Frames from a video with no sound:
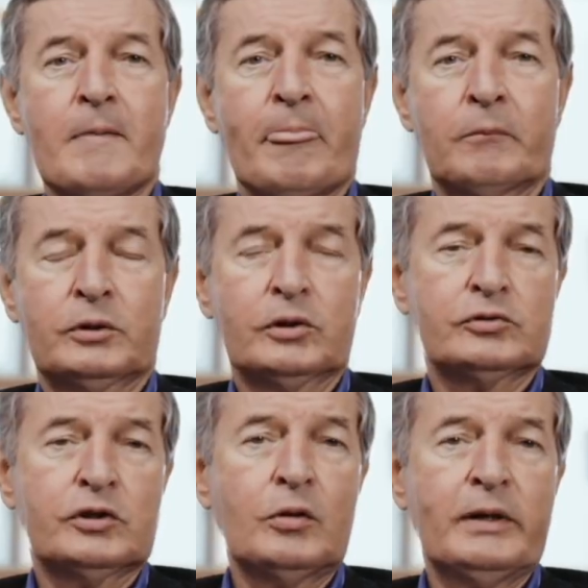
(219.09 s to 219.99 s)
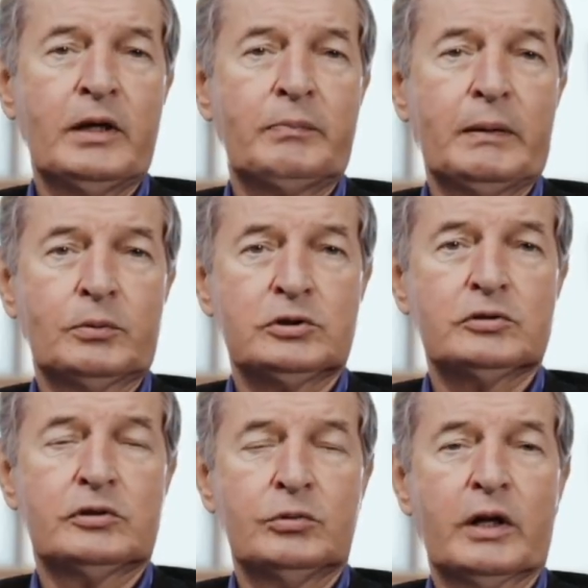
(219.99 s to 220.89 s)
Because so many people just
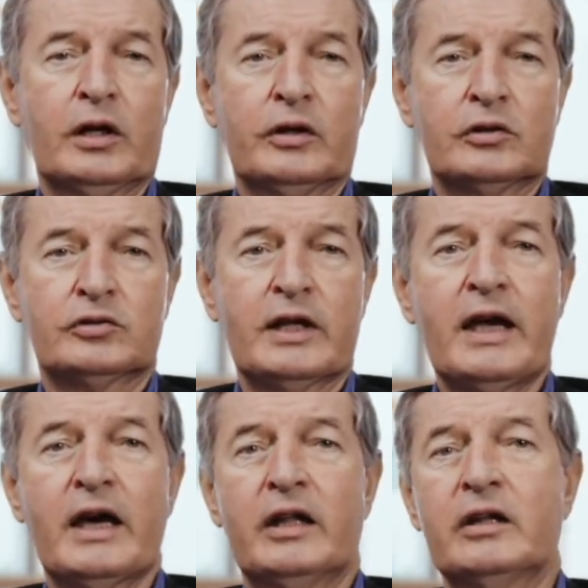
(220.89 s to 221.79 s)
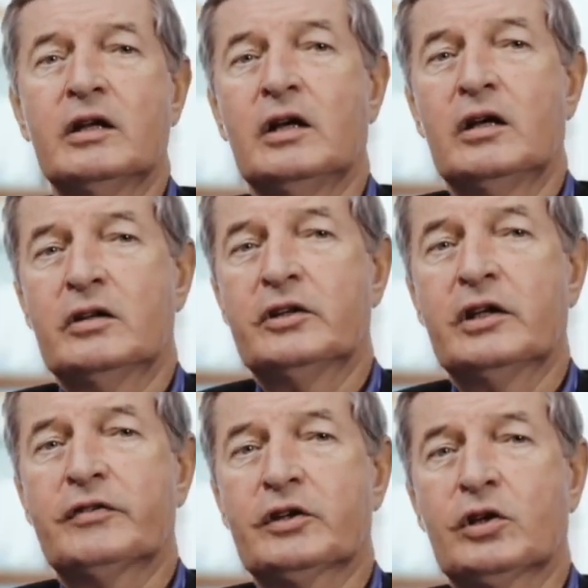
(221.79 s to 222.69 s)
do not understand the
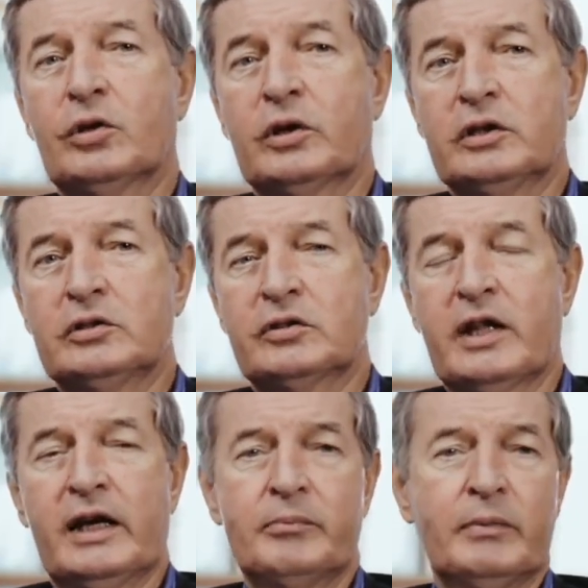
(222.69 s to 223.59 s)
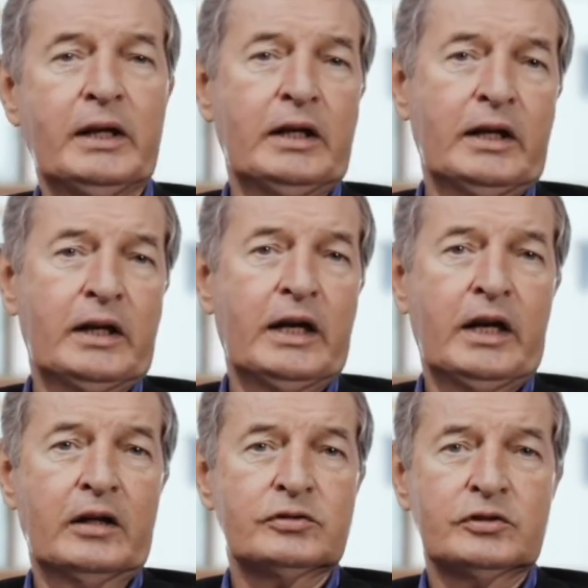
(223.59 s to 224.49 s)
difficulties that many in
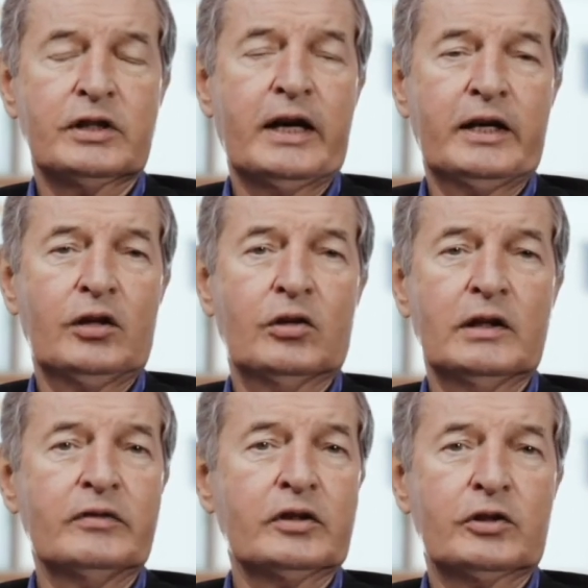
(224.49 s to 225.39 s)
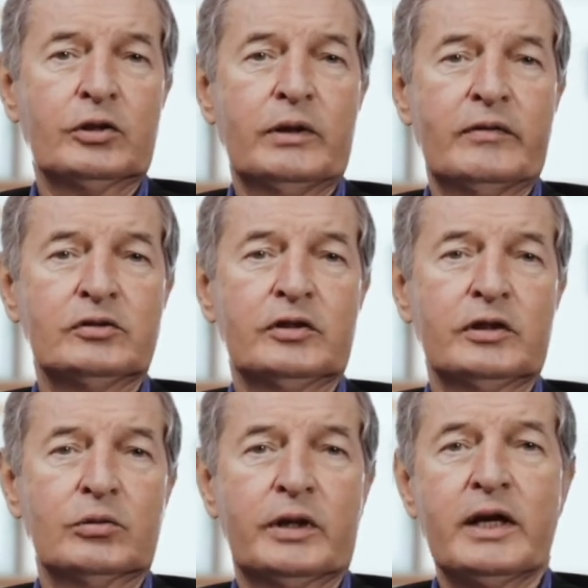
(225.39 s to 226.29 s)
our society are living through every
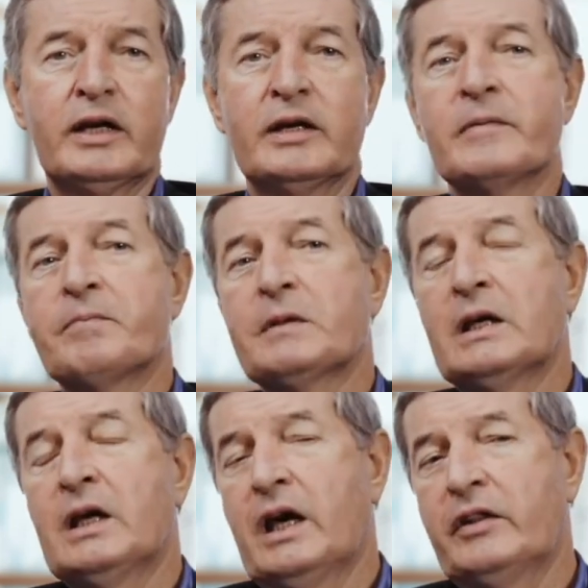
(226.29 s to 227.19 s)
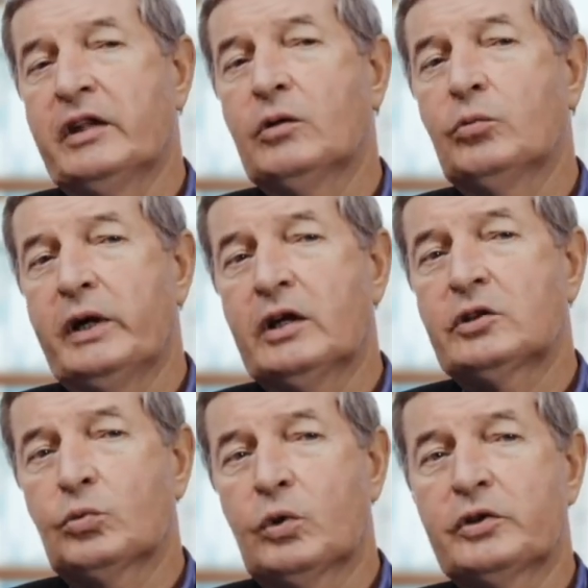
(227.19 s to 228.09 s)
single day. And then we have to
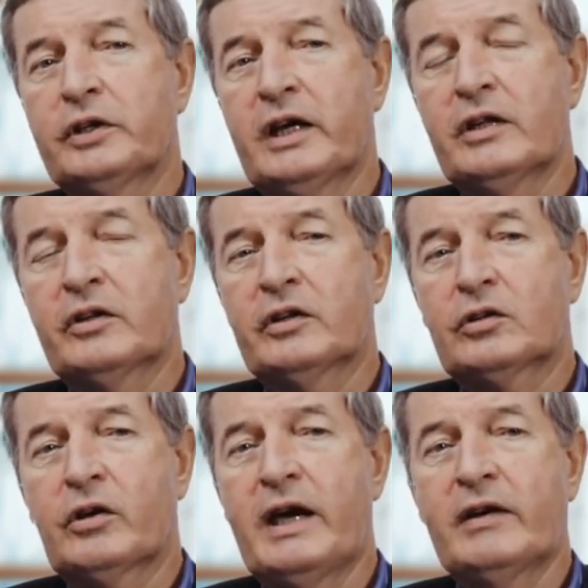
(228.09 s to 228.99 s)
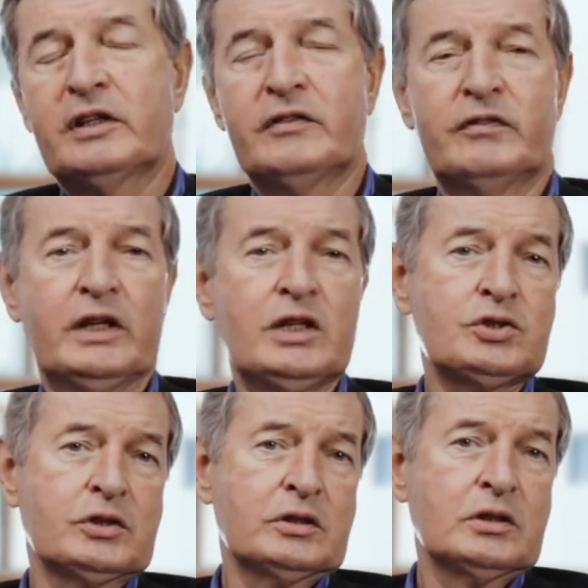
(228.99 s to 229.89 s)
work together to craft a
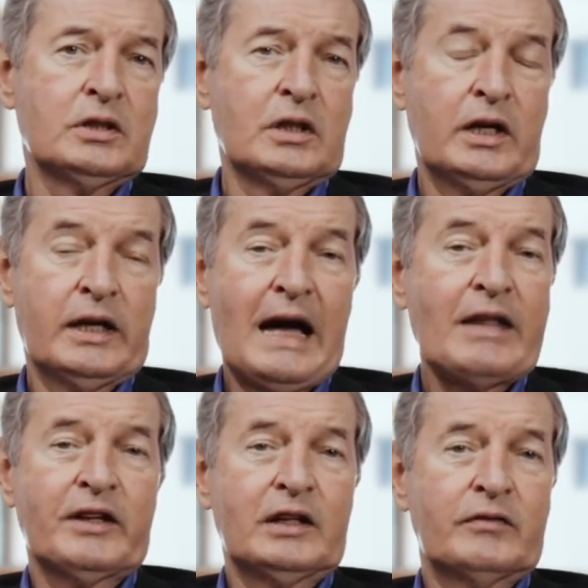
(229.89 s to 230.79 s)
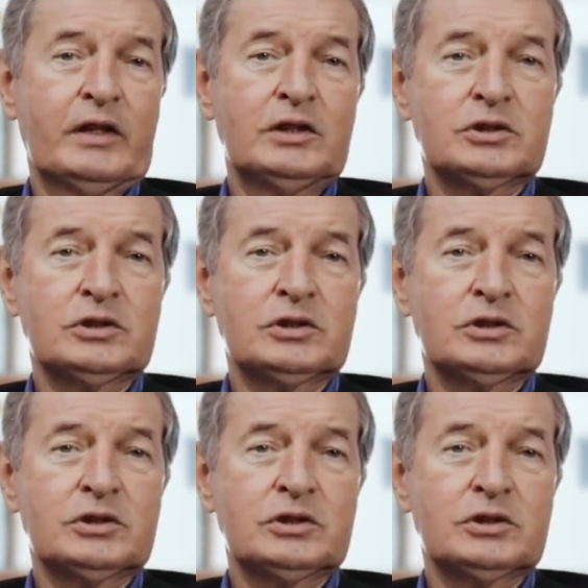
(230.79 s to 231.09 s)
vision. And I think the vision